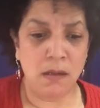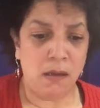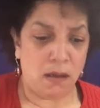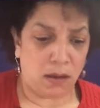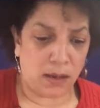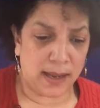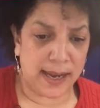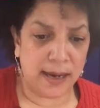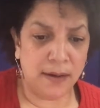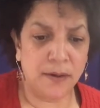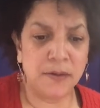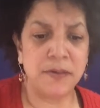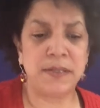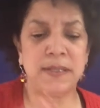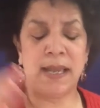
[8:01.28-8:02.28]

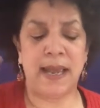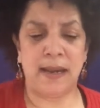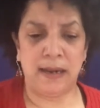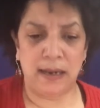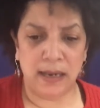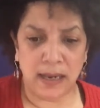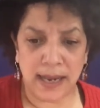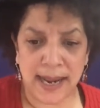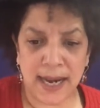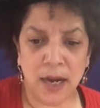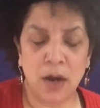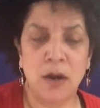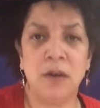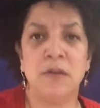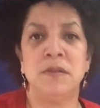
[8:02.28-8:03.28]
layers and
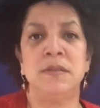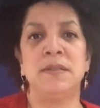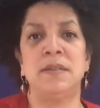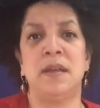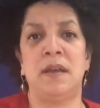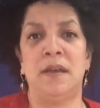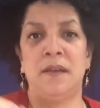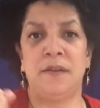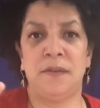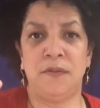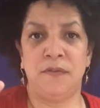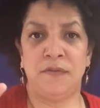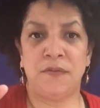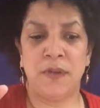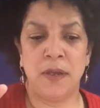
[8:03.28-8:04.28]
layers
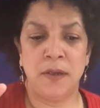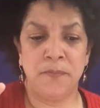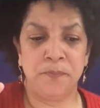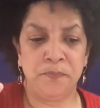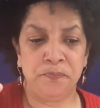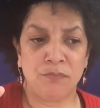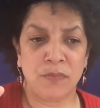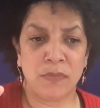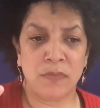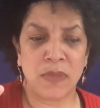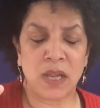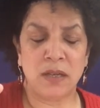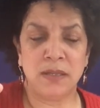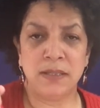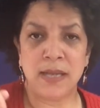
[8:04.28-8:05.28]
of
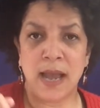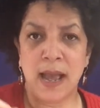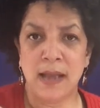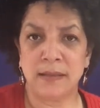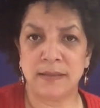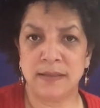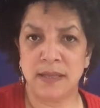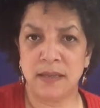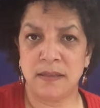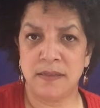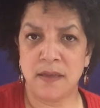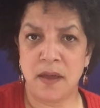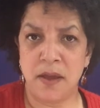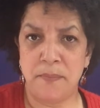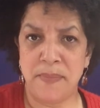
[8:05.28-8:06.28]
toxic
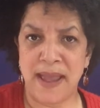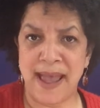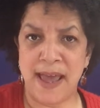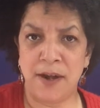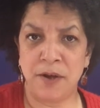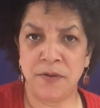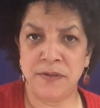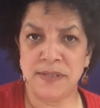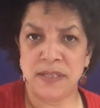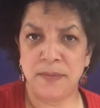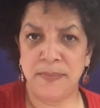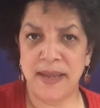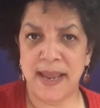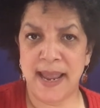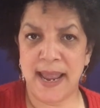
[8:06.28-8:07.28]
thought patterns and
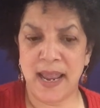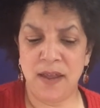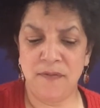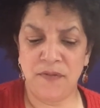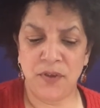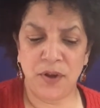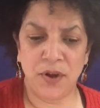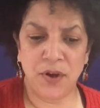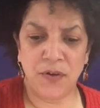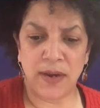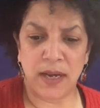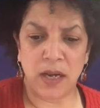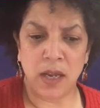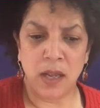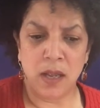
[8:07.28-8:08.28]
behavior
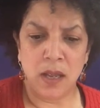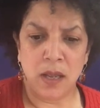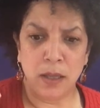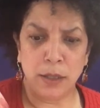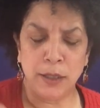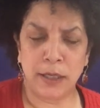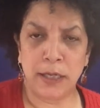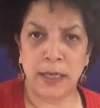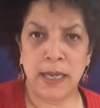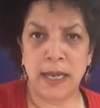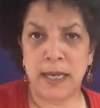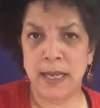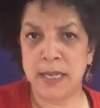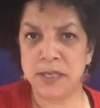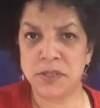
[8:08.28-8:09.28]
and looking
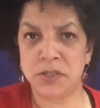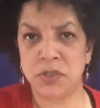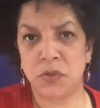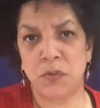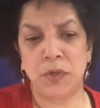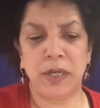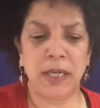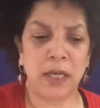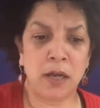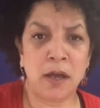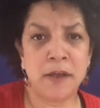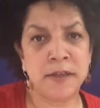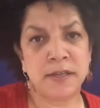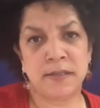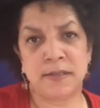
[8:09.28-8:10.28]
at history and
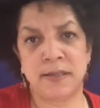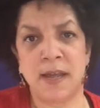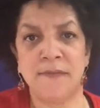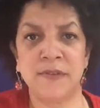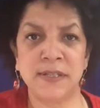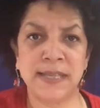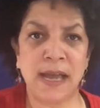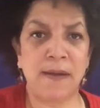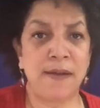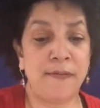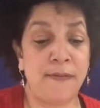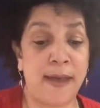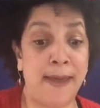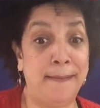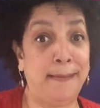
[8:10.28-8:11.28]
all this stuff, is how I
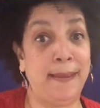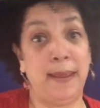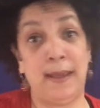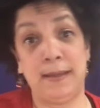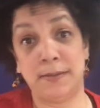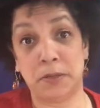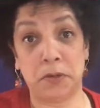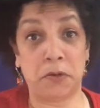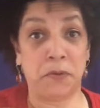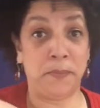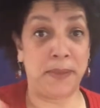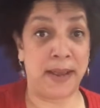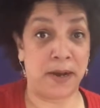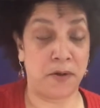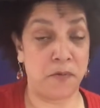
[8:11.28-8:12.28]
finally circled
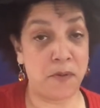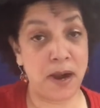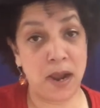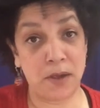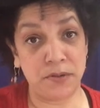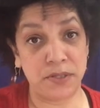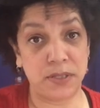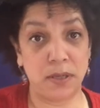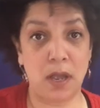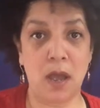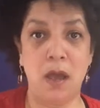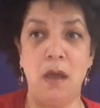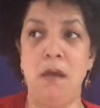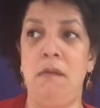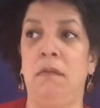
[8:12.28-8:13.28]
back around to,
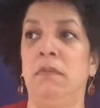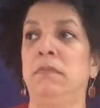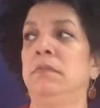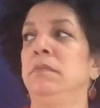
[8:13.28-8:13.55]
oh,